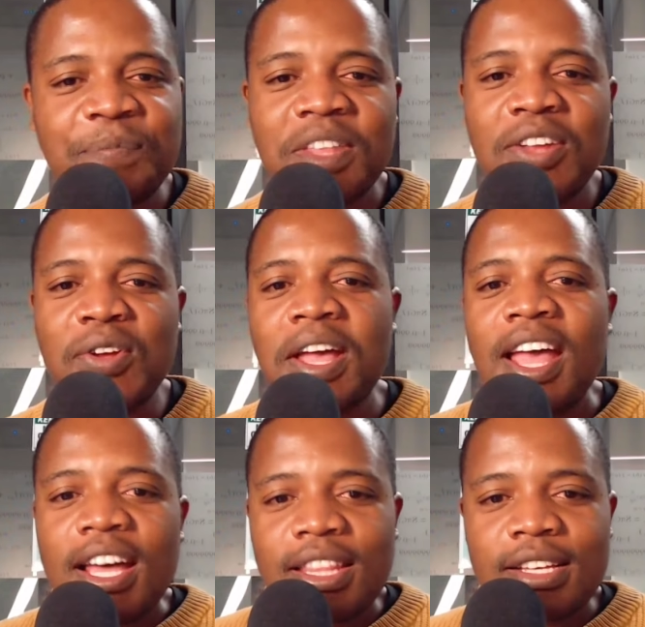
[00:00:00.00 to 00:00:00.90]
You know,
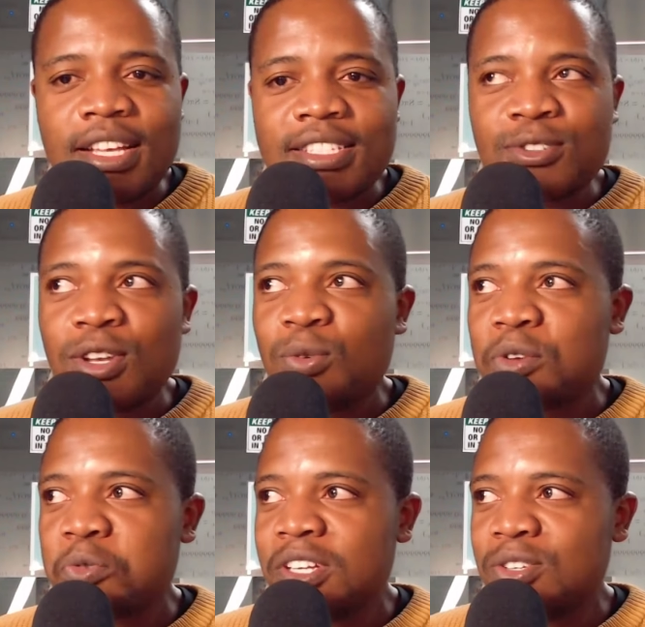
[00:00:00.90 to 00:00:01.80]
that's actually
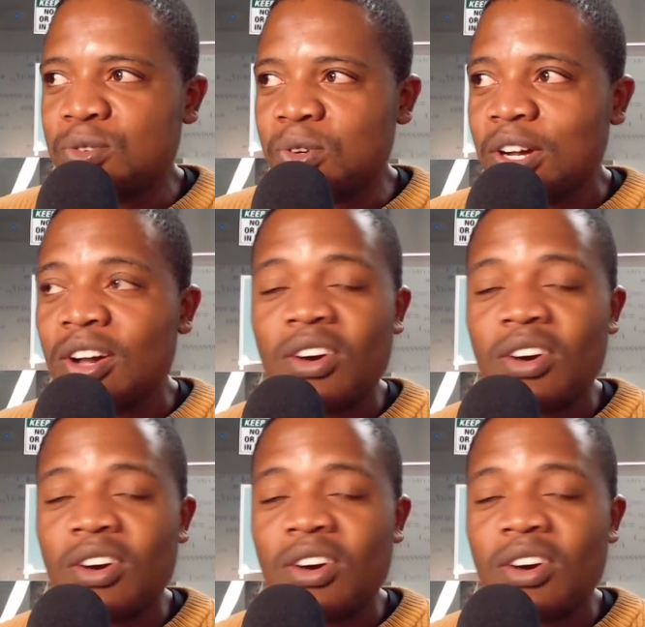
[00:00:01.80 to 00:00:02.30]
what we do.